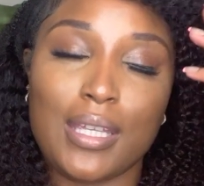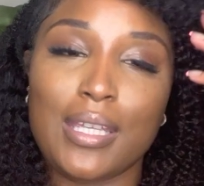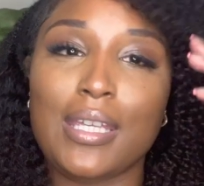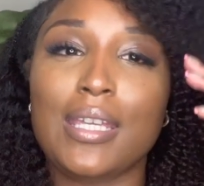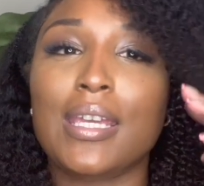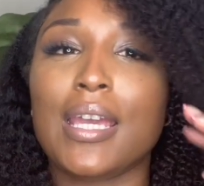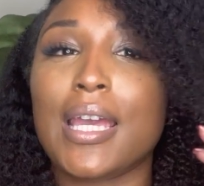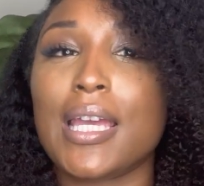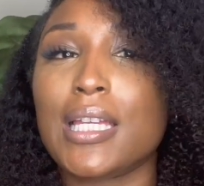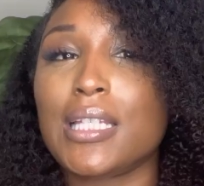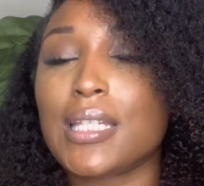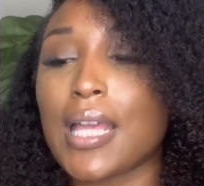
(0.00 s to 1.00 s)

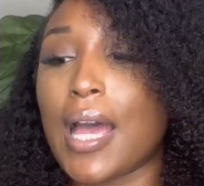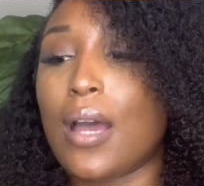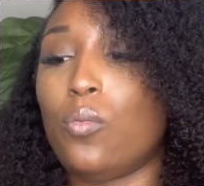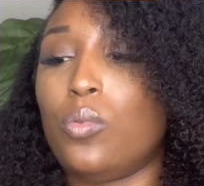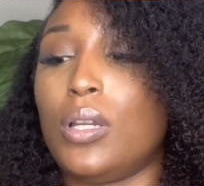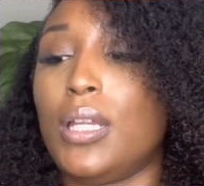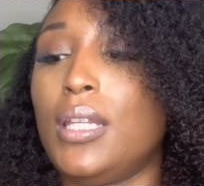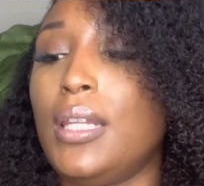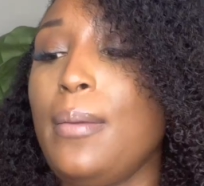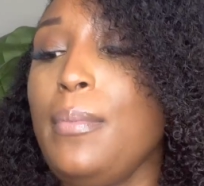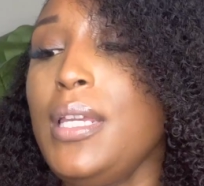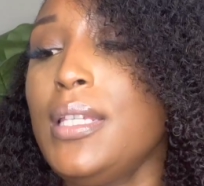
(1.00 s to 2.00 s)
Yes, I would.
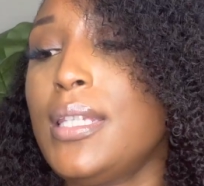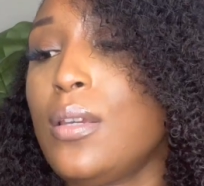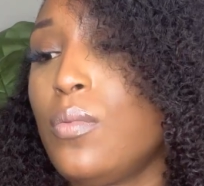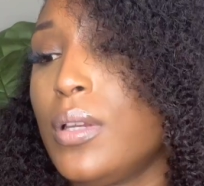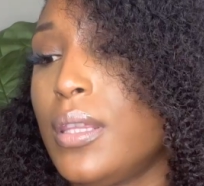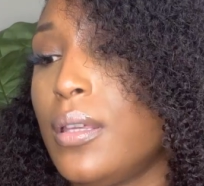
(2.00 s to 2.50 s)
Let me see what